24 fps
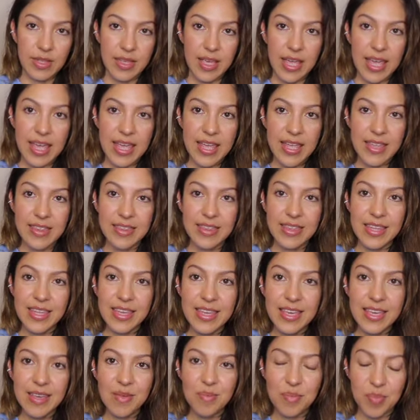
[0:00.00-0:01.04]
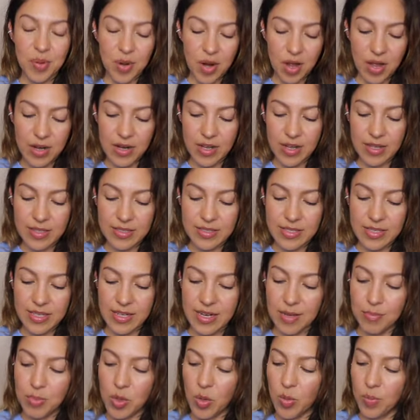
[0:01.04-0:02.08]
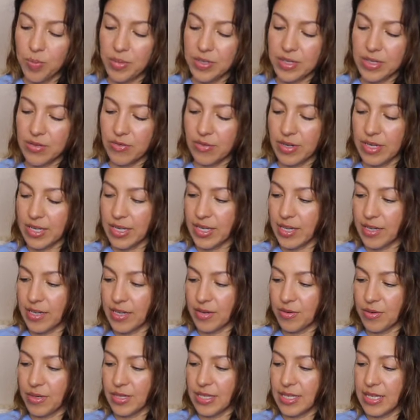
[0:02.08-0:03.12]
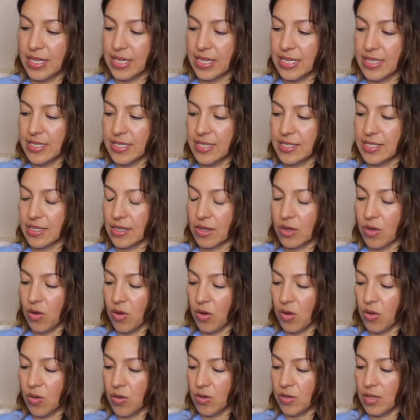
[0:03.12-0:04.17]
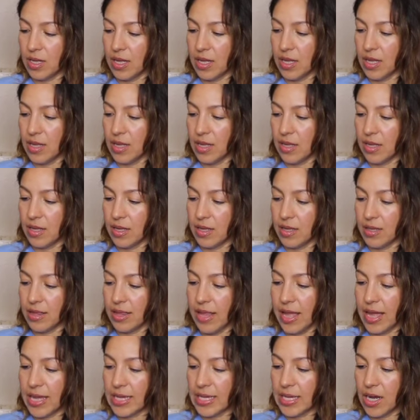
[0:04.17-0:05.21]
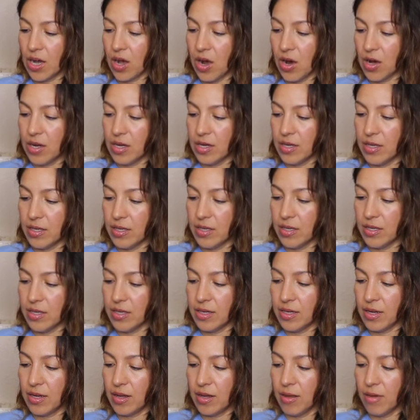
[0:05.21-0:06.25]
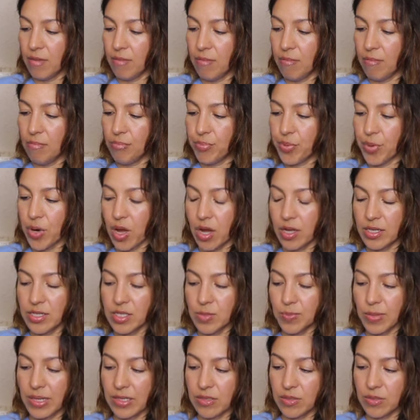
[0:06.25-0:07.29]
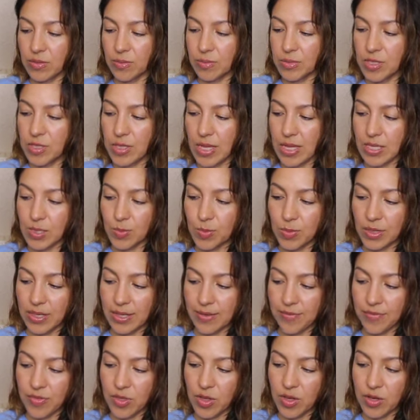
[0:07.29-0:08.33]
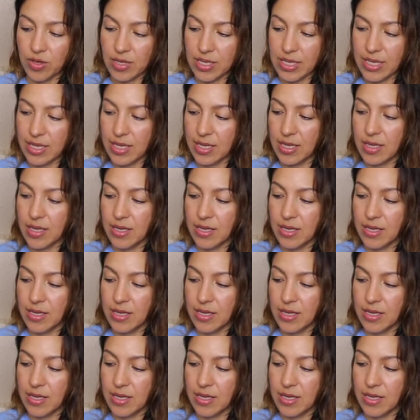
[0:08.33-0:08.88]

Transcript: And the product that I'm opening right here already is called Light-Hearted Broad Spectrum SPF 30